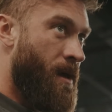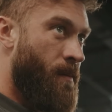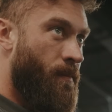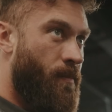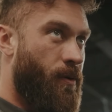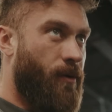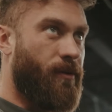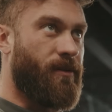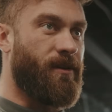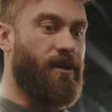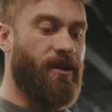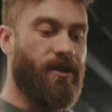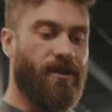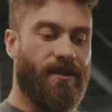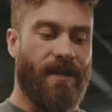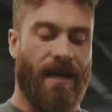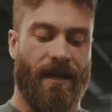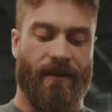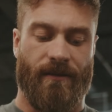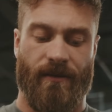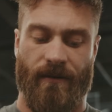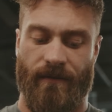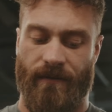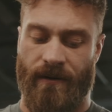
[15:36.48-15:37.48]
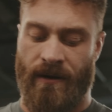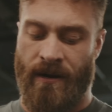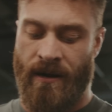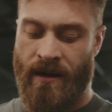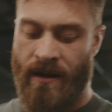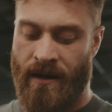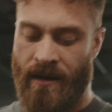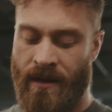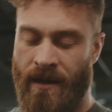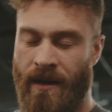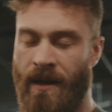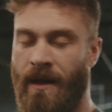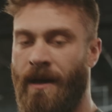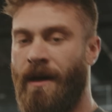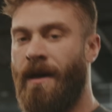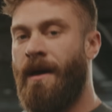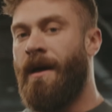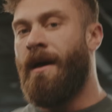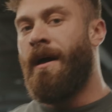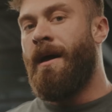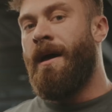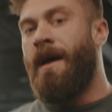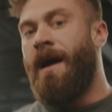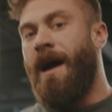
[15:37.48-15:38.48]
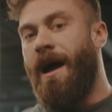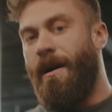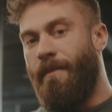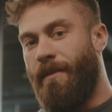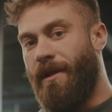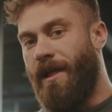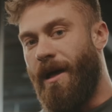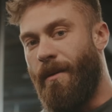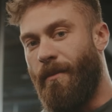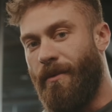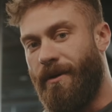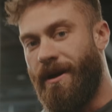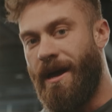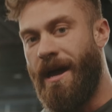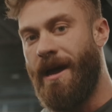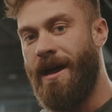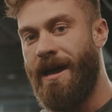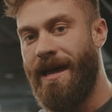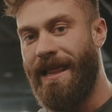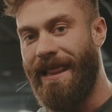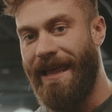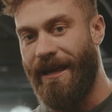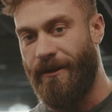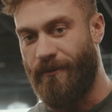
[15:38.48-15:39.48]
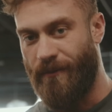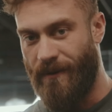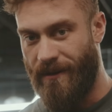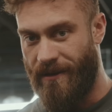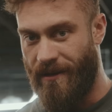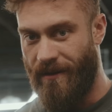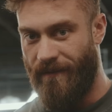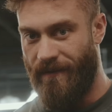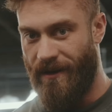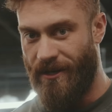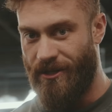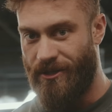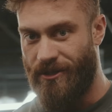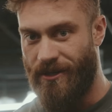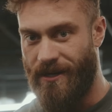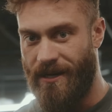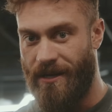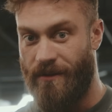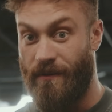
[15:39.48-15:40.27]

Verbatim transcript: posterior delt over, I'm a lot more less risk of injury,